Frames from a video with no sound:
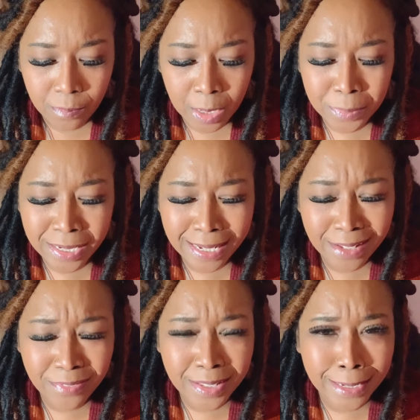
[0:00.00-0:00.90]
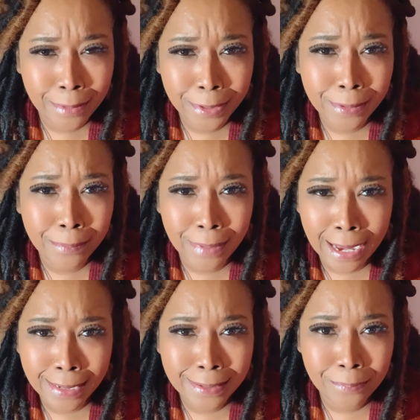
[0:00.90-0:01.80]
But definitely I'm hearing
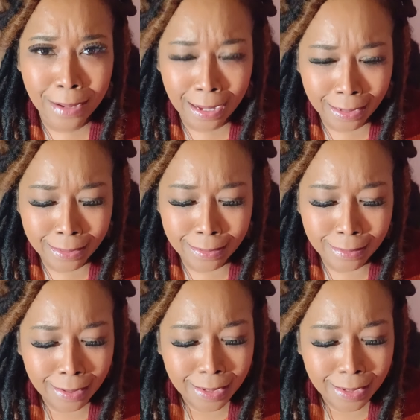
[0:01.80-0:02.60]
body to body.